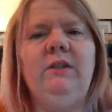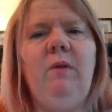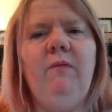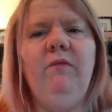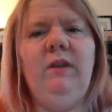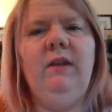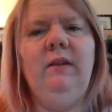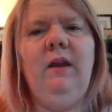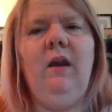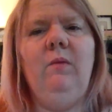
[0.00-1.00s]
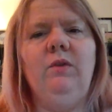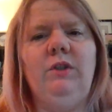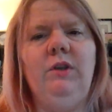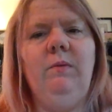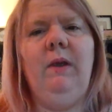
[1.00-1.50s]
So everything that I was
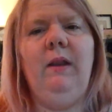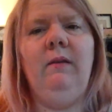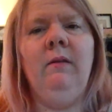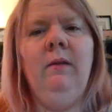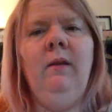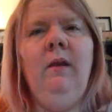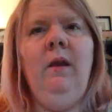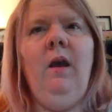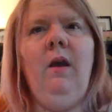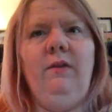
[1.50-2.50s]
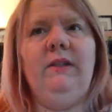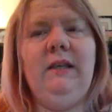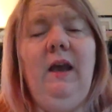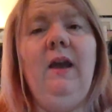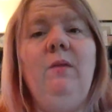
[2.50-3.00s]
doing at the
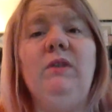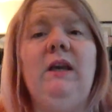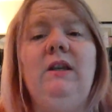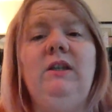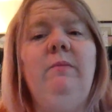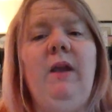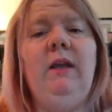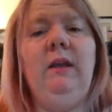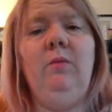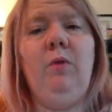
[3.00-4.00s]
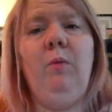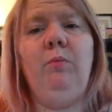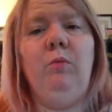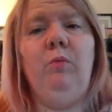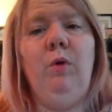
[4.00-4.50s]
time was actually making the
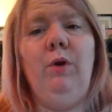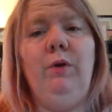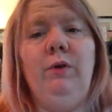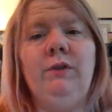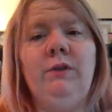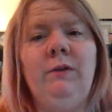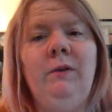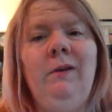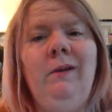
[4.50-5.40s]
problem worse.